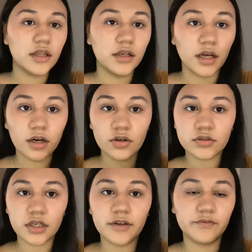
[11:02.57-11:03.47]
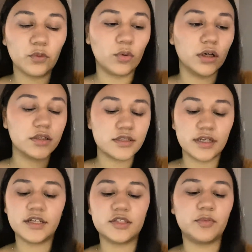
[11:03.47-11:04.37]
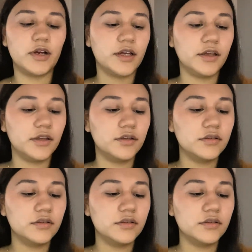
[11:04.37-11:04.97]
Now time for setting spray.